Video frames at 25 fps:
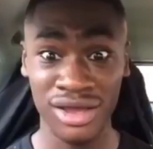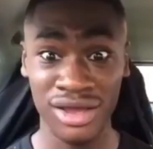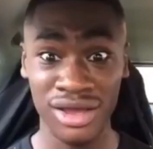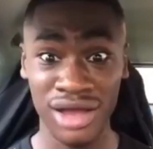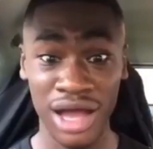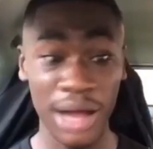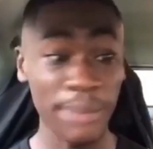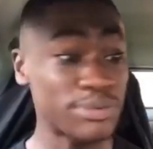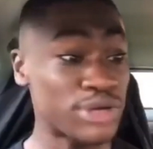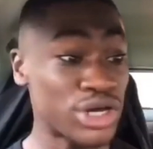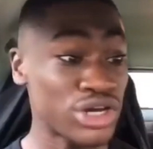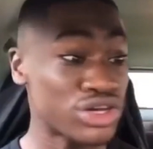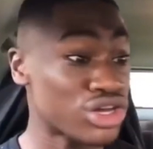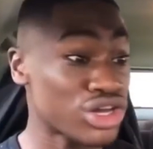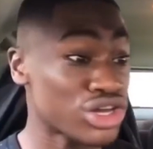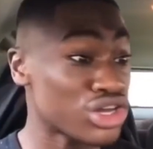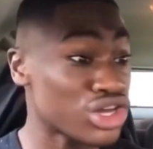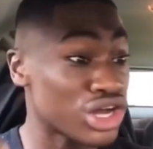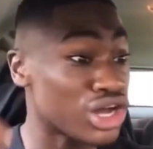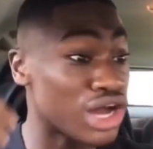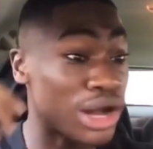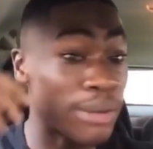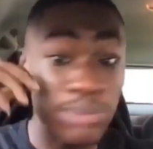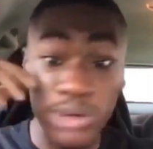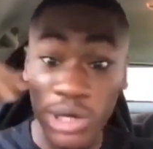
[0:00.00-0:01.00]
I'm
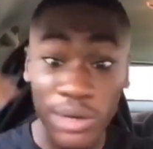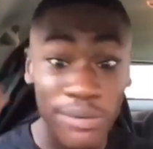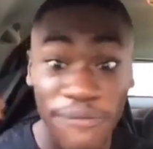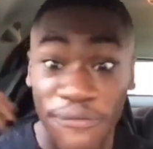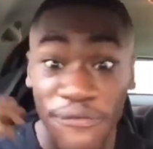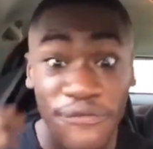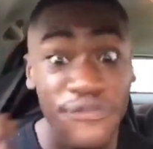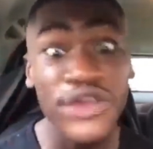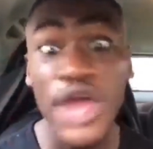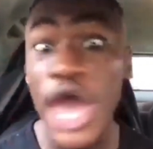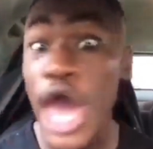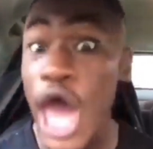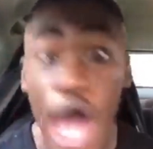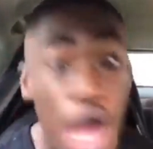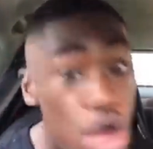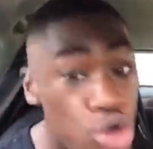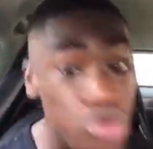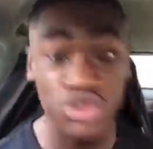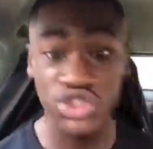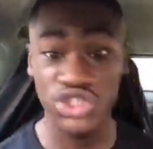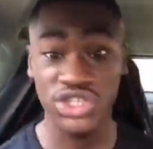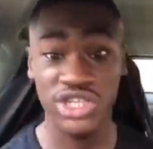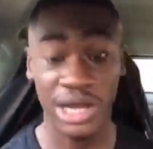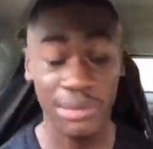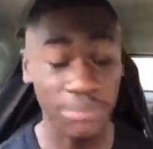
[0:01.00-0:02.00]
I'm
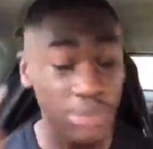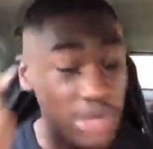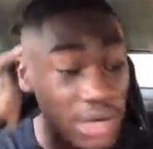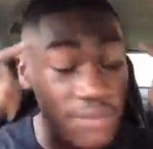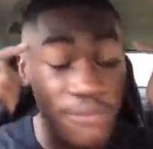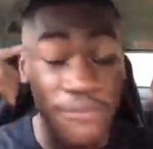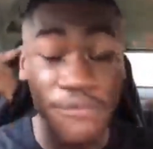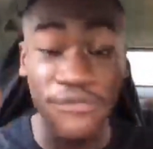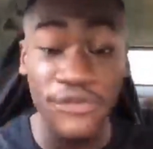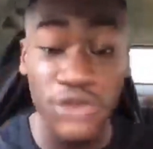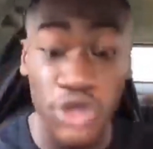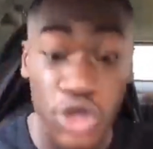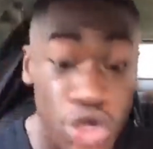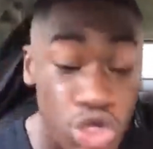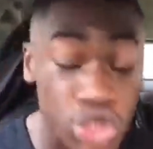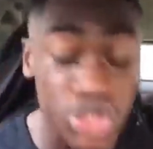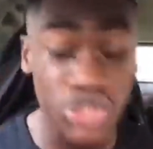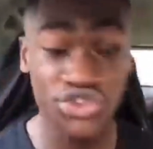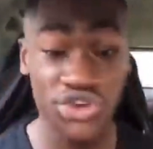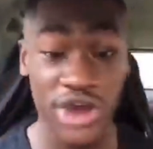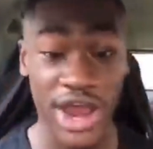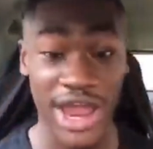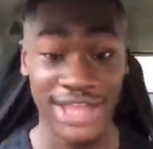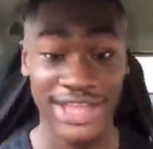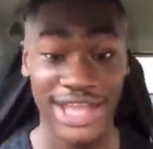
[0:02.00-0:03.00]
confused. I'm confused
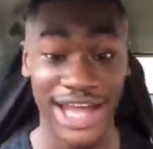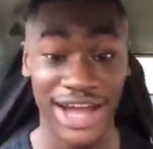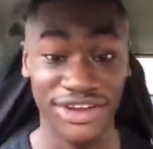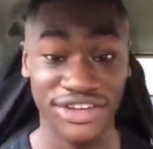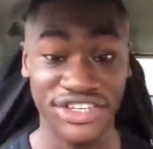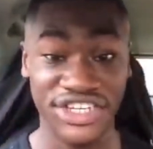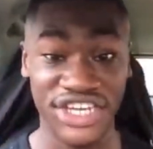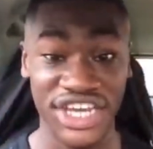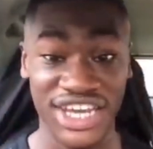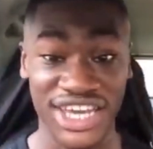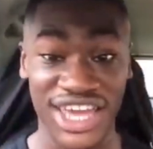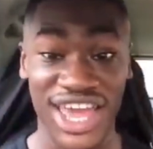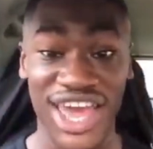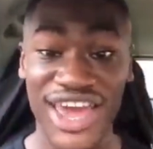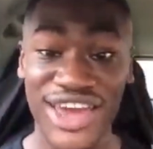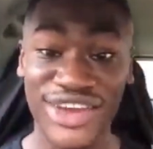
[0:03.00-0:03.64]
right now, G.